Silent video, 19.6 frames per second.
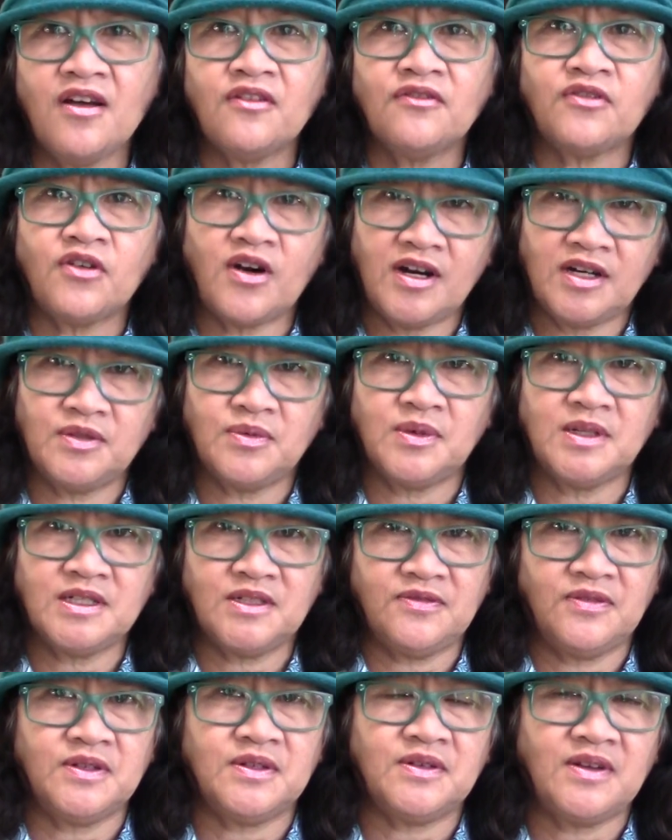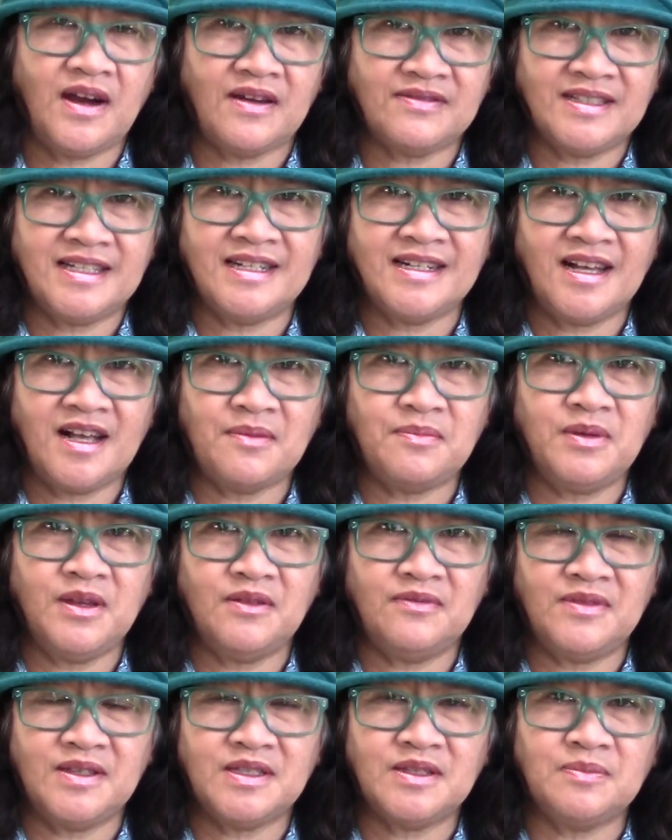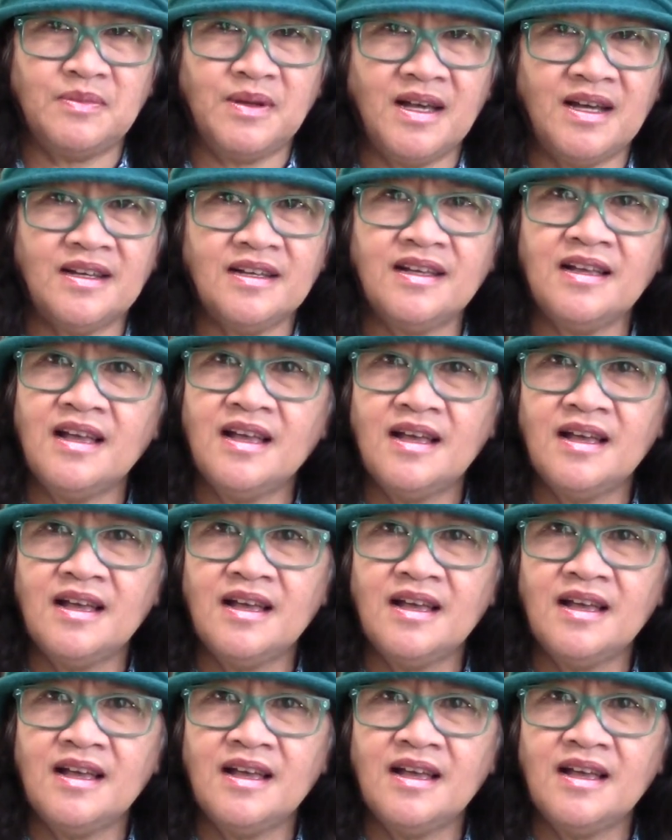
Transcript: for artworks, photographs, and a copy of this blog.